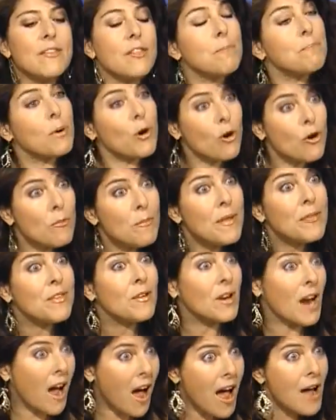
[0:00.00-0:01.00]
And the permit
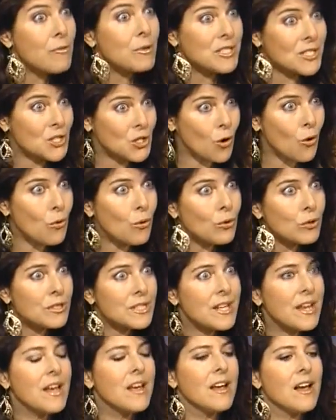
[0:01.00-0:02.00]
that I was
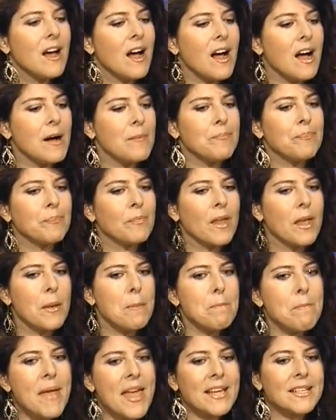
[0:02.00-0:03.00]
told
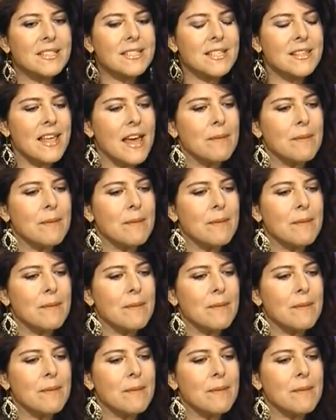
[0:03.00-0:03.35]
meant